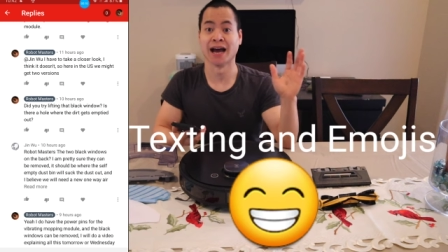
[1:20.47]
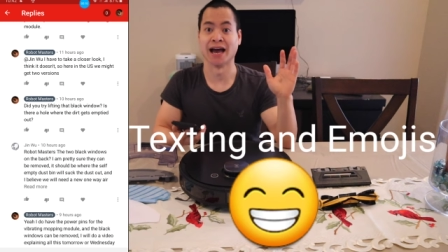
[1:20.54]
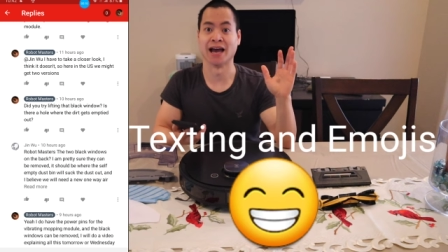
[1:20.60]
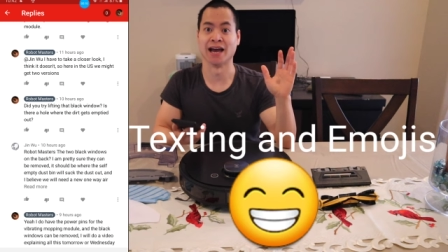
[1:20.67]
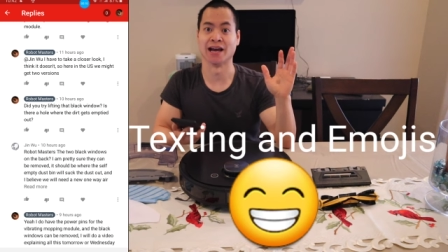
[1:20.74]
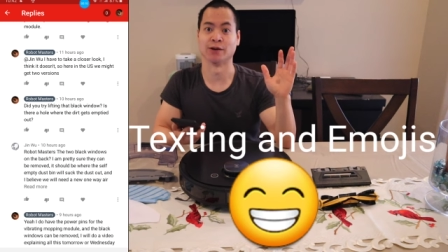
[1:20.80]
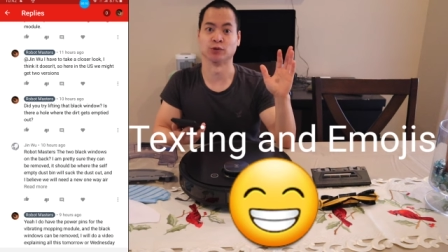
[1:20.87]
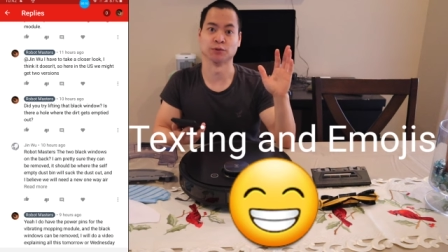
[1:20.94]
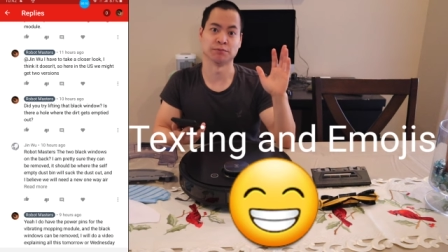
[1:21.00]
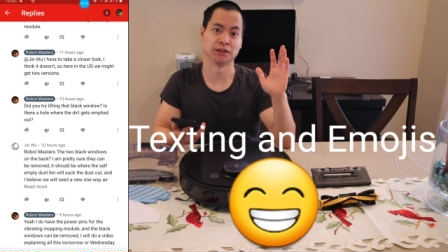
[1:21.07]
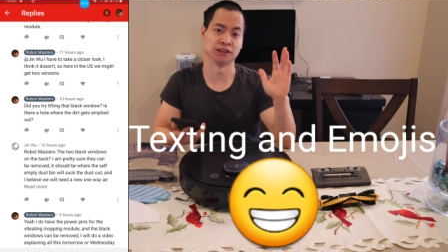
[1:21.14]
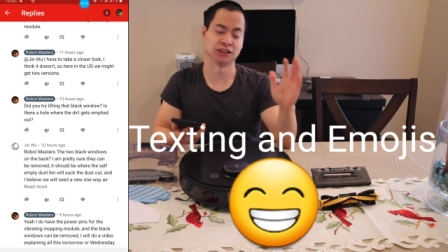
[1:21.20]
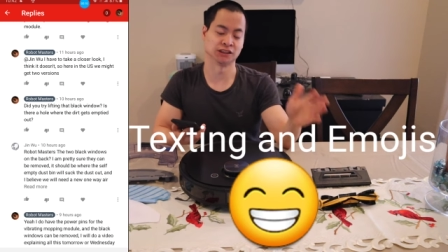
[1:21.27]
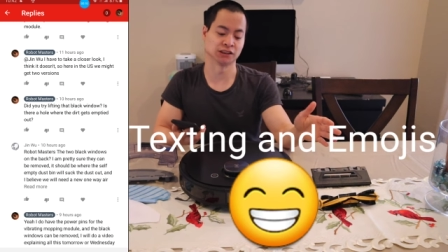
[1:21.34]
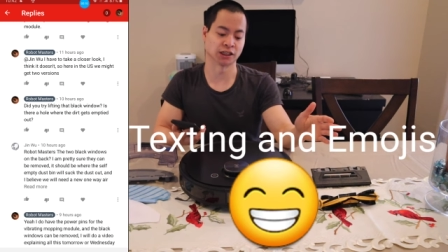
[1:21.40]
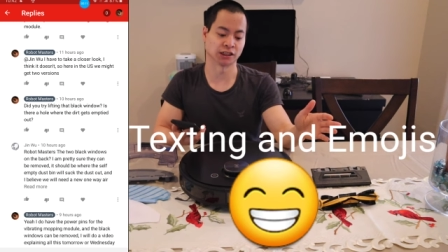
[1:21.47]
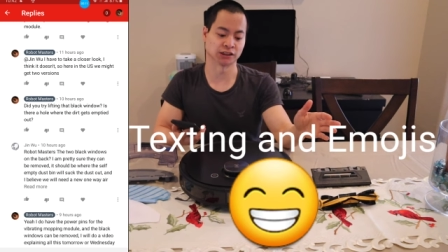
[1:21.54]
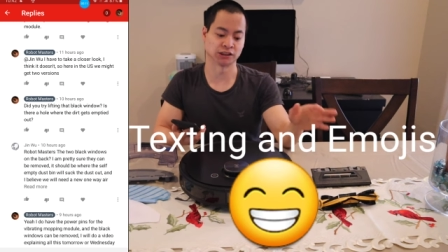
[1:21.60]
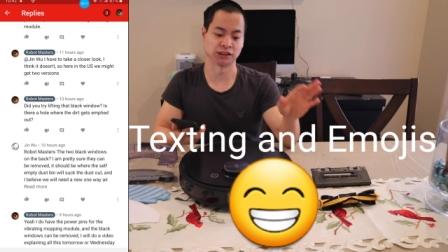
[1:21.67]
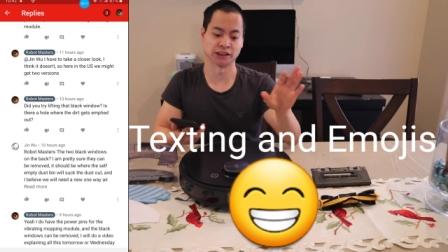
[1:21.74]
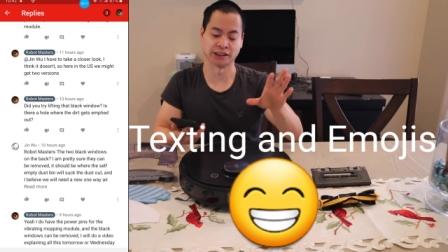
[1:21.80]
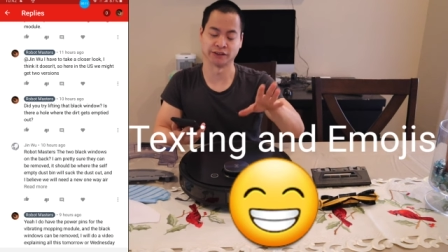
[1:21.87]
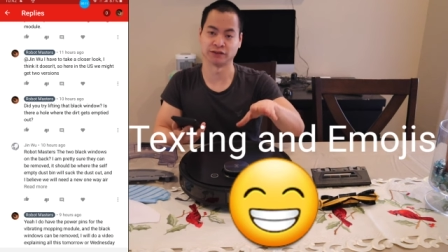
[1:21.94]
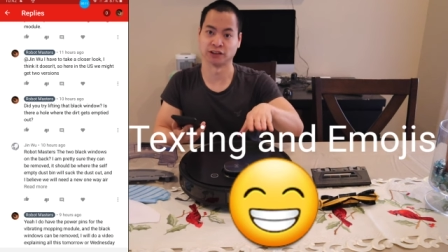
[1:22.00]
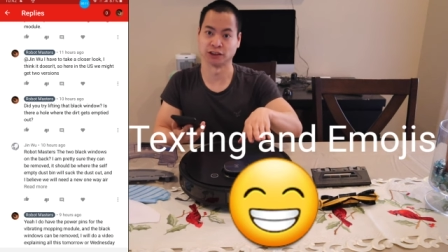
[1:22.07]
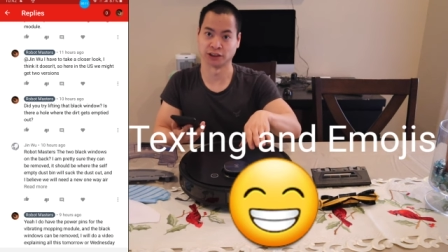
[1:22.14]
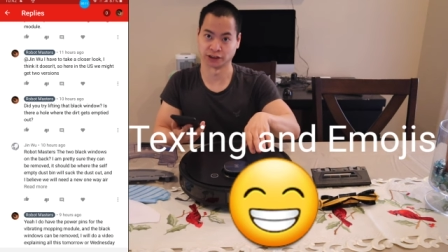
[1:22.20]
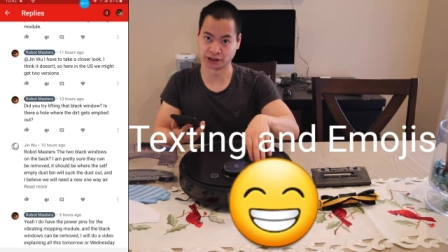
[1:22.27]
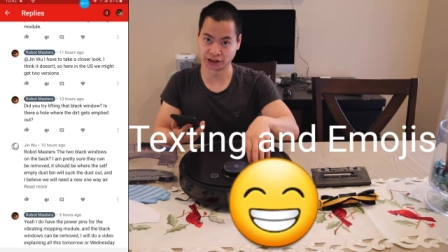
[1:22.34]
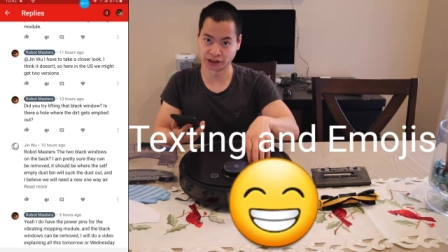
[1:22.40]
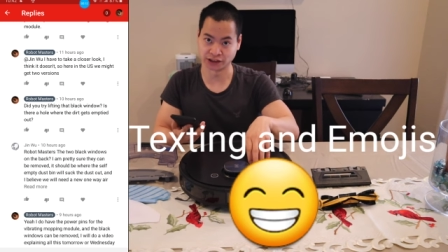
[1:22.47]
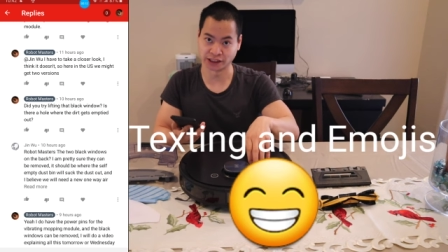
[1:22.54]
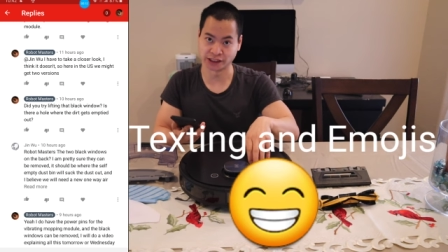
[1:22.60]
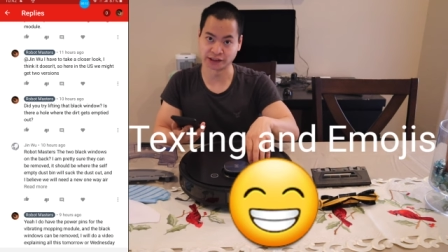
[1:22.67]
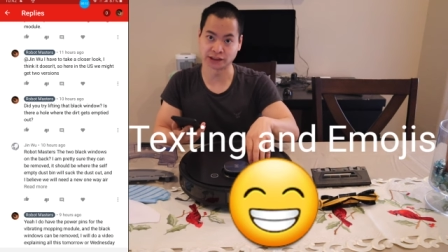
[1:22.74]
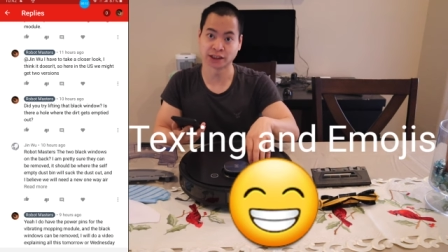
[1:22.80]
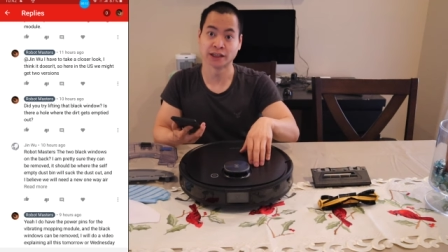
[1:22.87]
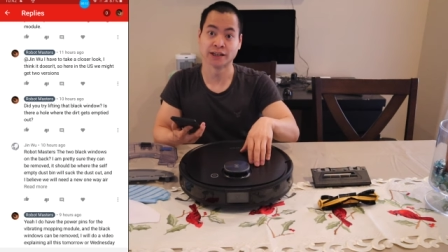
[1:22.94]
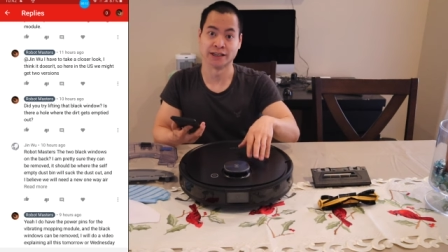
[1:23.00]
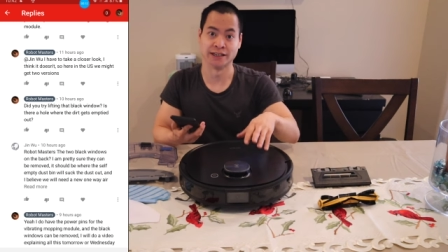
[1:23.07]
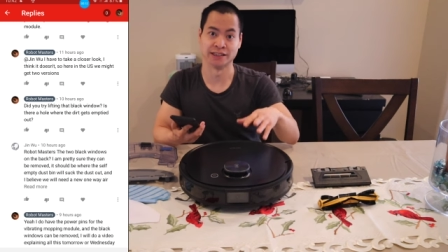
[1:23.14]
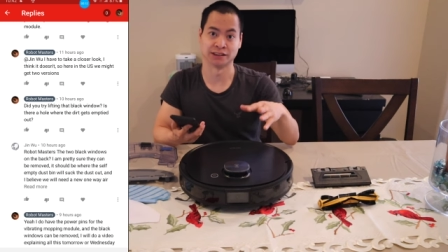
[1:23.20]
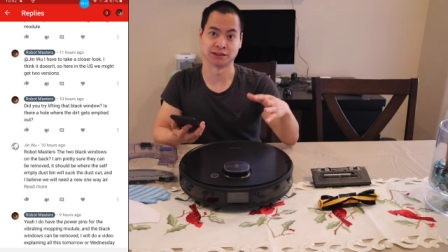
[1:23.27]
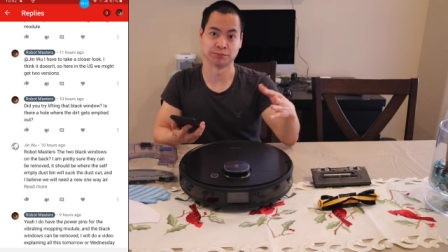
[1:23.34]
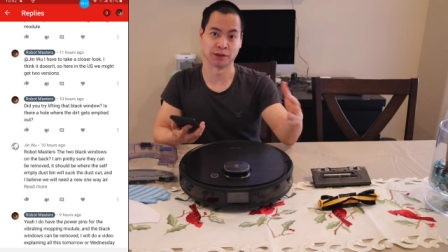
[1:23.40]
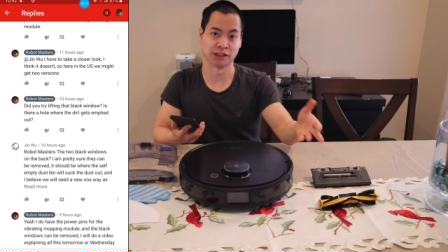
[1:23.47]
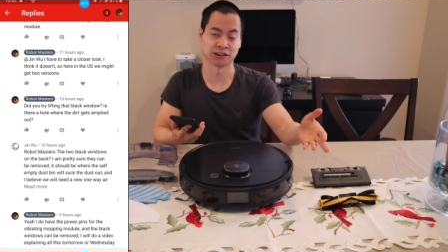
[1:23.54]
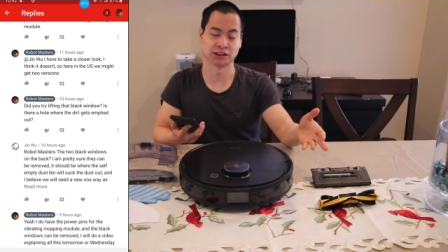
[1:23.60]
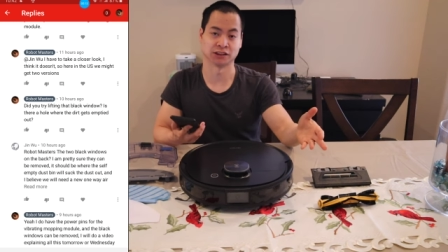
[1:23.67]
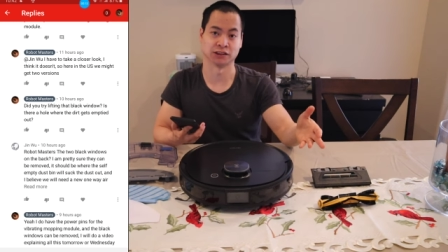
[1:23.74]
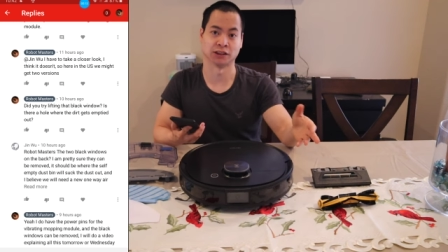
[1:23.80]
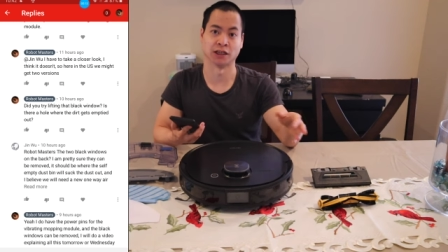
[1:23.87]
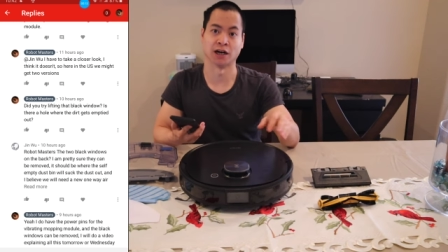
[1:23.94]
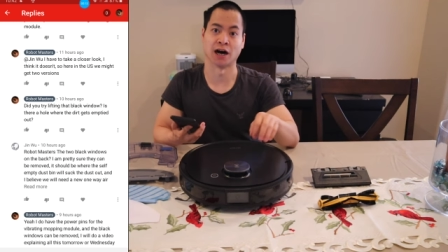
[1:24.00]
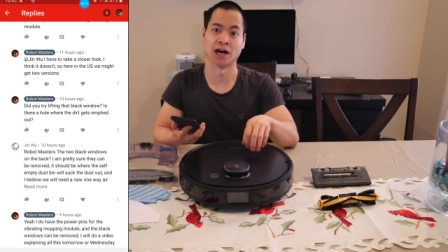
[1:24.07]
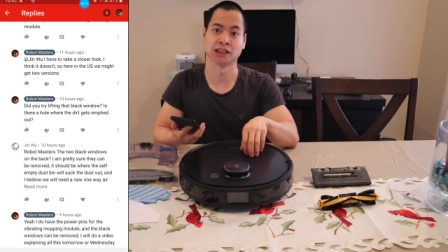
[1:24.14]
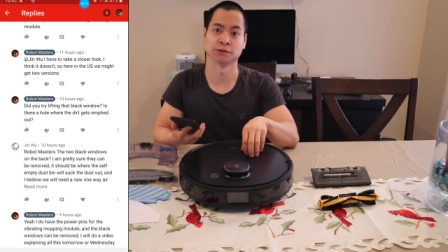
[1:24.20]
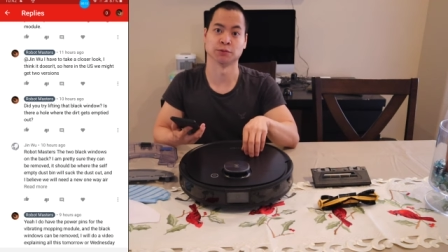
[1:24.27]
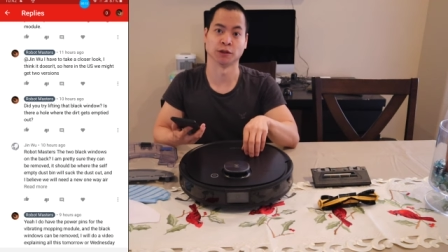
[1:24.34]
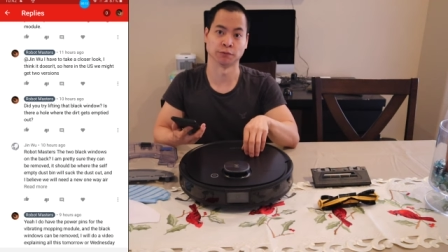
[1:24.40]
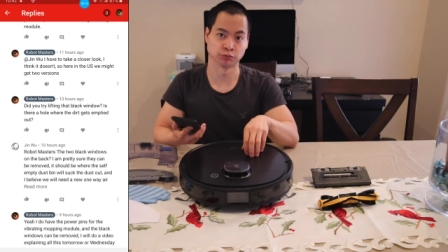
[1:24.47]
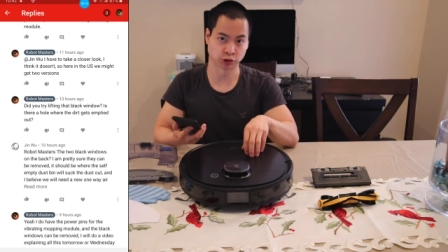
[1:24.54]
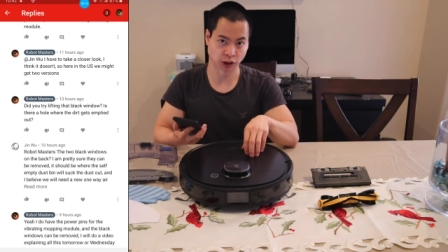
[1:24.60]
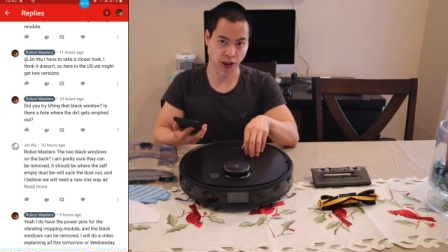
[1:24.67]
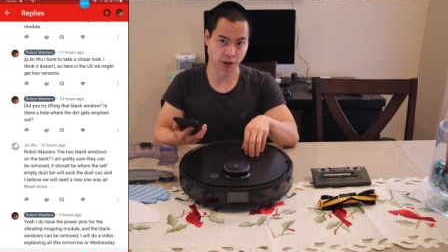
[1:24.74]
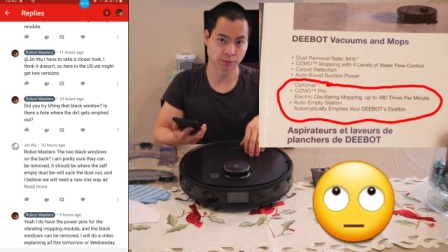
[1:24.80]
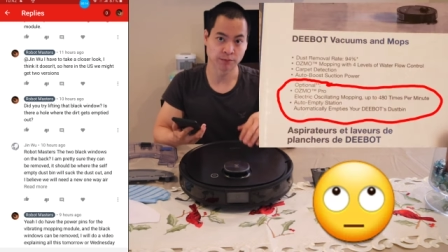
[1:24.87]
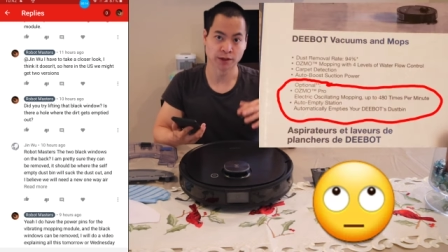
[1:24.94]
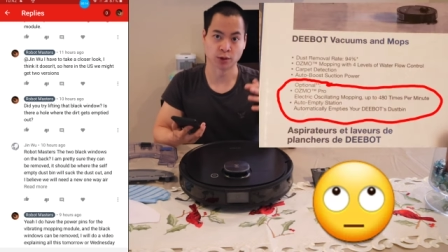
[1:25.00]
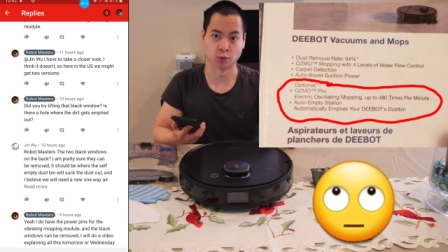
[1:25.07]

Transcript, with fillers: and we've been discussing if the T8 is basically the Ozmo Pro,